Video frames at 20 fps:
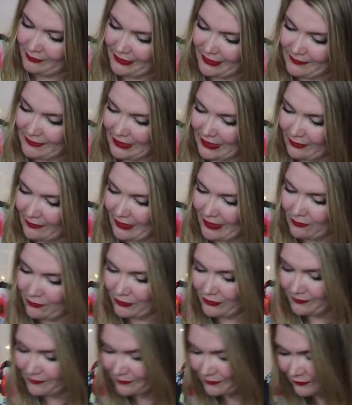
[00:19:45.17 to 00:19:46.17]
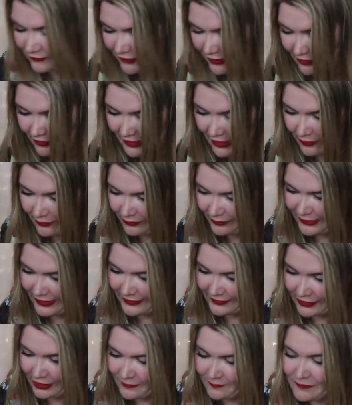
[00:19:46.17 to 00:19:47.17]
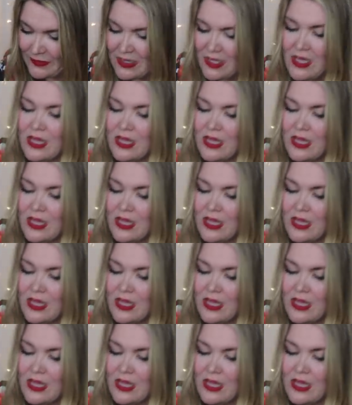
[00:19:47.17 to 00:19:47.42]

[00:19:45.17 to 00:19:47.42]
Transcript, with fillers: But anyway, we'll figure it out when we get there.